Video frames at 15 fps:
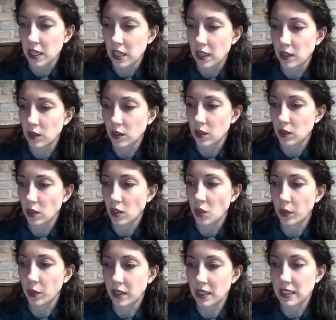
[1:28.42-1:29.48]
things
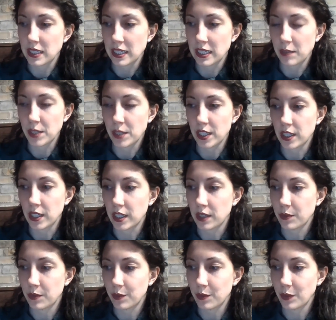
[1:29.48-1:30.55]
you want this team
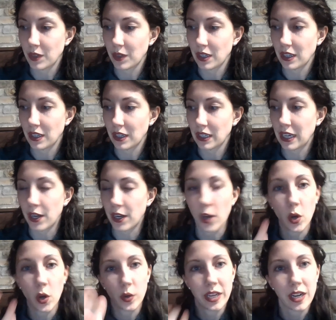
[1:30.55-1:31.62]
to kind of
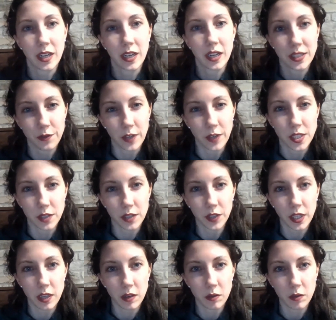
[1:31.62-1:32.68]
hone in on
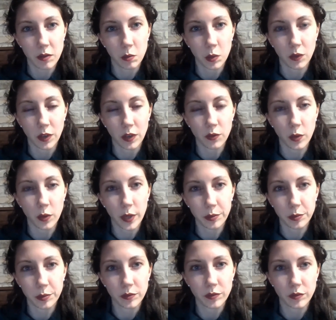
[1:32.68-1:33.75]
defensively moving forward?